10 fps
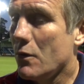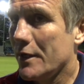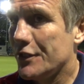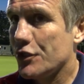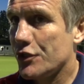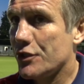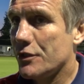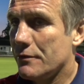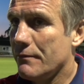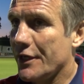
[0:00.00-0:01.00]
Well, it's just
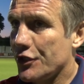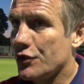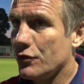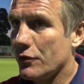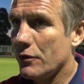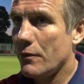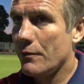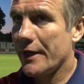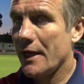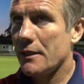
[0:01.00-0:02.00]
make sure that
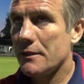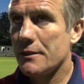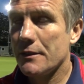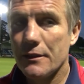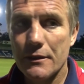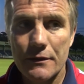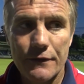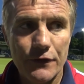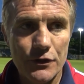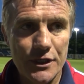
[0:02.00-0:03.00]
when we get to the
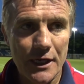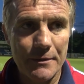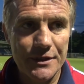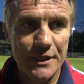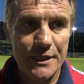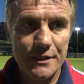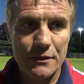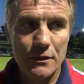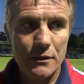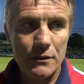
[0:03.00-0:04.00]
first game of the
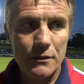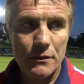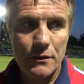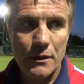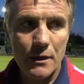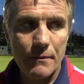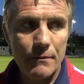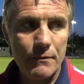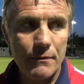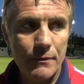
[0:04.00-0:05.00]
season, that
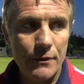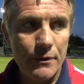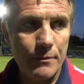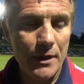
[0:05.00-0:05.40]
the